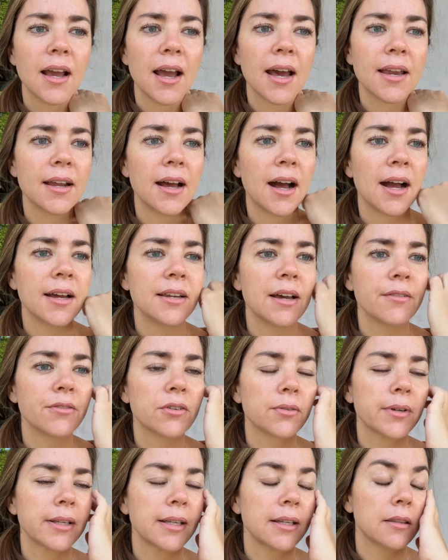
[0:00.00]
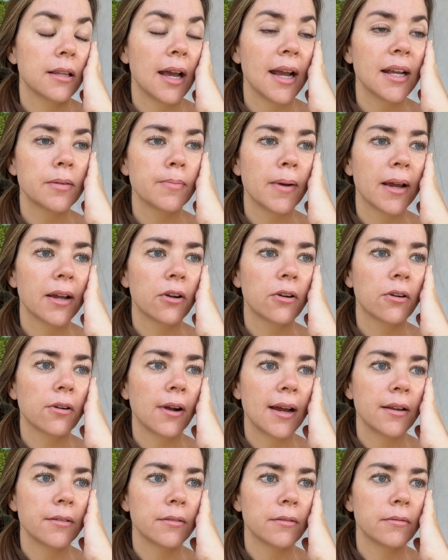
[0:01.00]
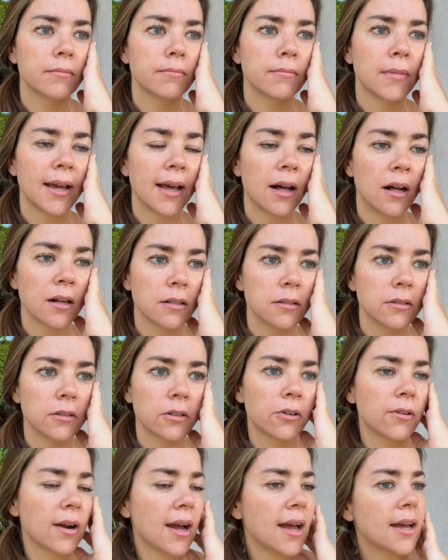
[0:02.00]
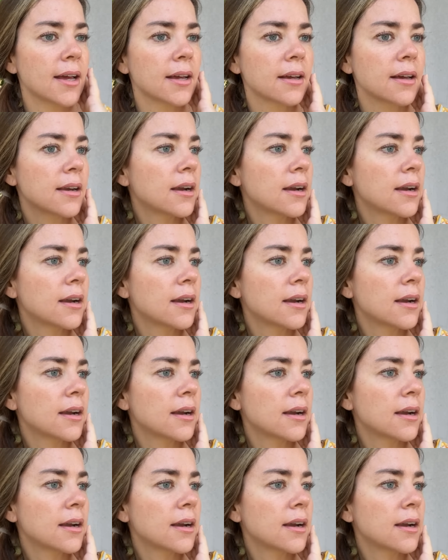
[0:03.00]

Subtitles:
And I never really liked my uncle Greg,